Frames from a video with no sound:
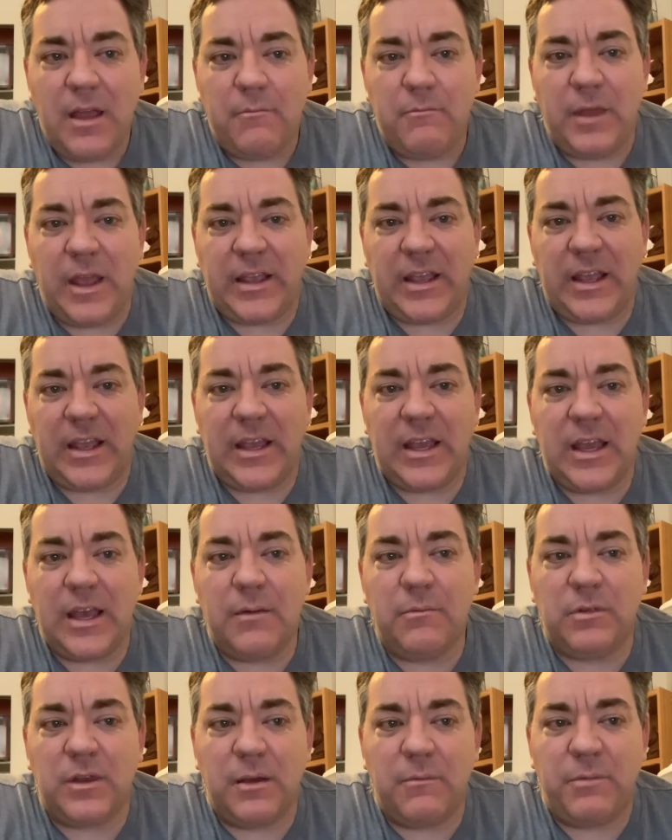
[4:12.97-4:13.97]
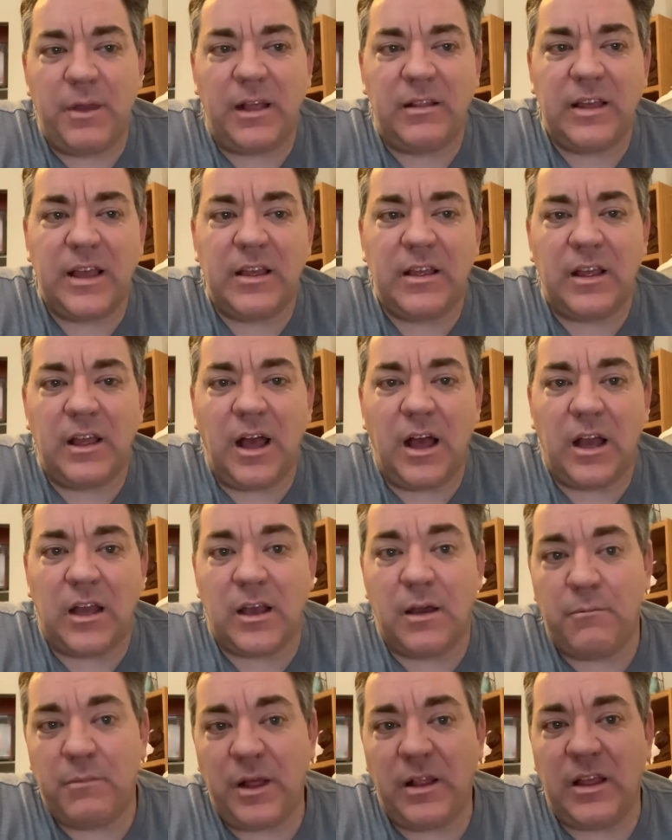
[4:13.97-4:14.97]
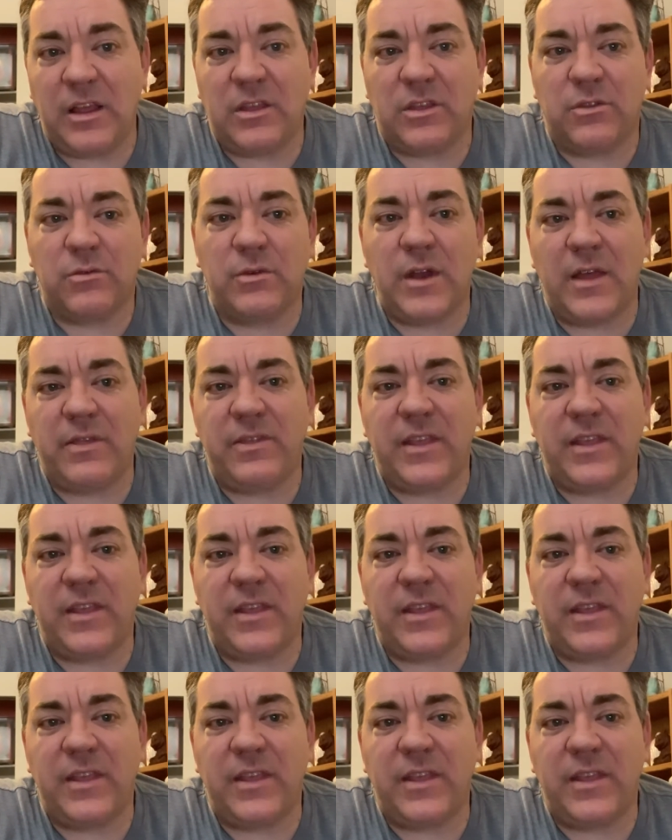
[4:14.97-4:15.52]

making him a compelling threat